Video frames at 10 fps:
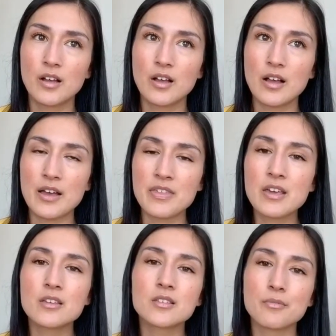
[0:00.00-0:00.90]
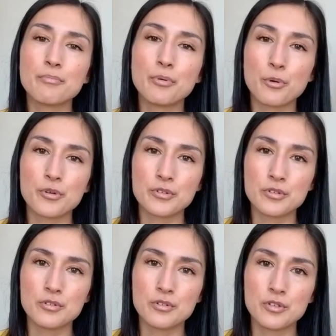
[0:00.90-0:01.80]
I think it's important
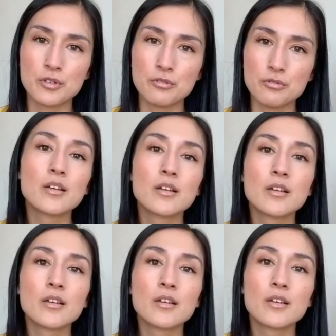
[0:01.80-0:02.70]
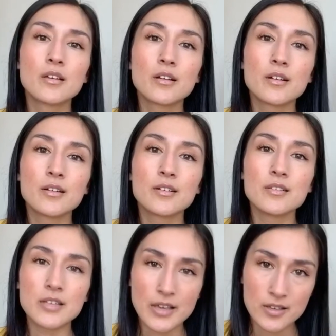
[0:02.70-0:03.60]
to
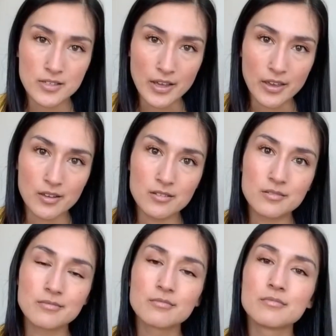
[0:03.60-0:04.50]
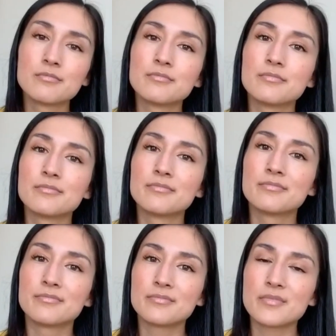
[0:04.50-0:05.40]
take a second
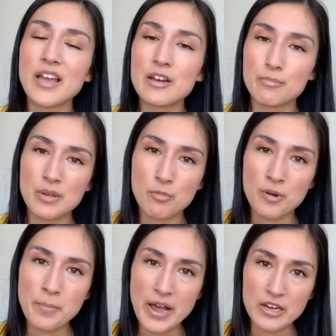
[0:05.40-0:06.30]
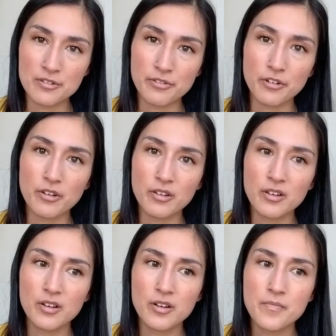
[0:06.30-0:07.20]
and be more mindful
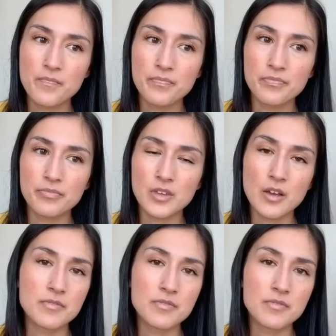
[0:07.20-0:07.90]
of these